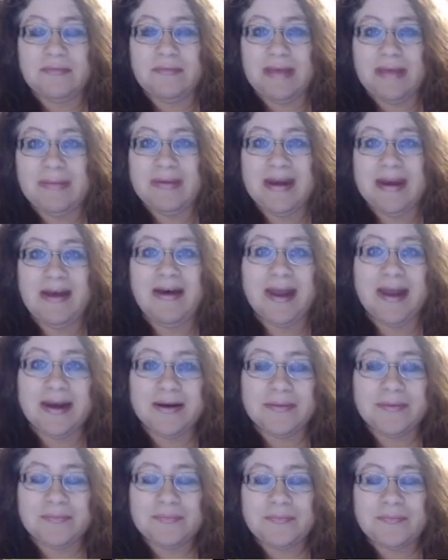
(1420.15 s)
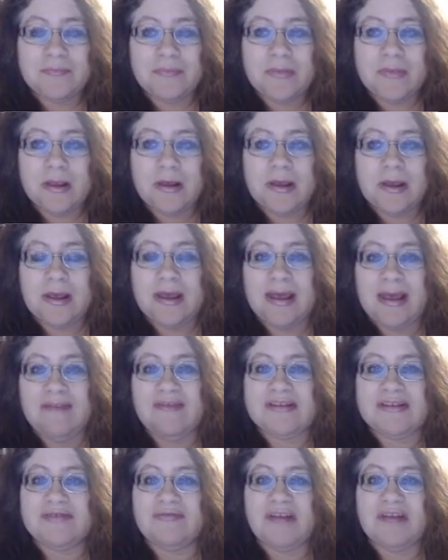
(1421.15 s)
maybe none. If
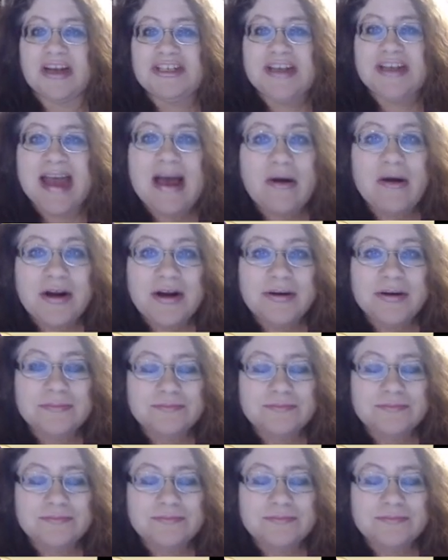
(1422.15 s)
it's a rush hour, it